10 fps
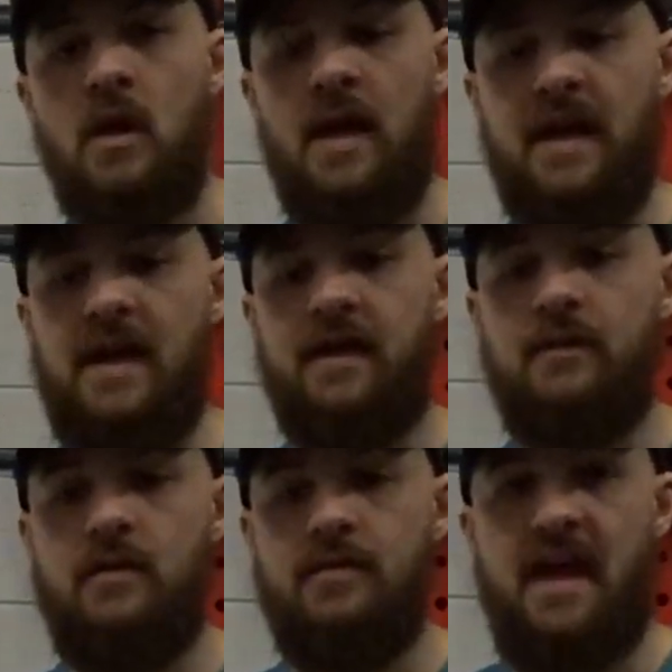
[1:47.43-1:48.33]

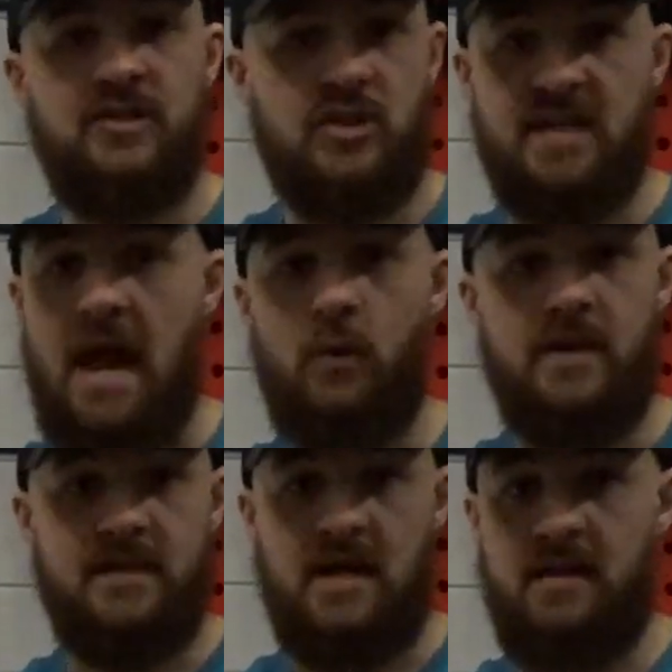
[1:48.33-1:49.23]
And that's just how it
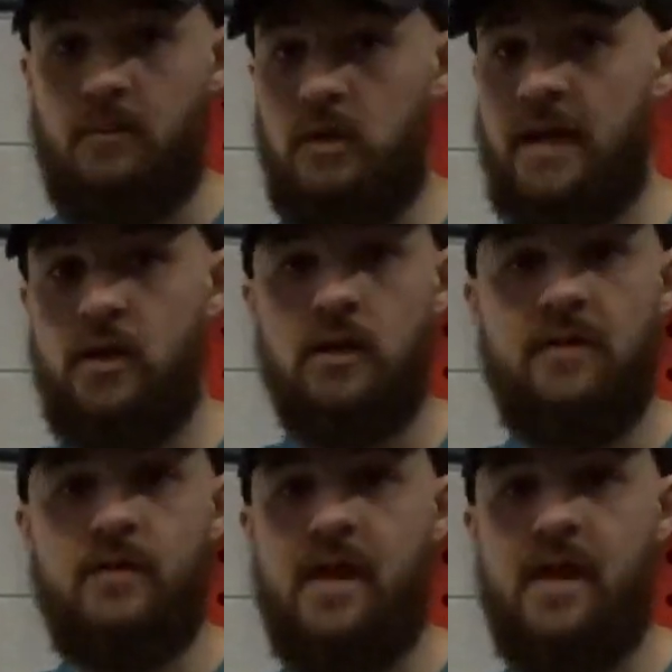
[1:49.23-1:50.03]
is. On a molecular level,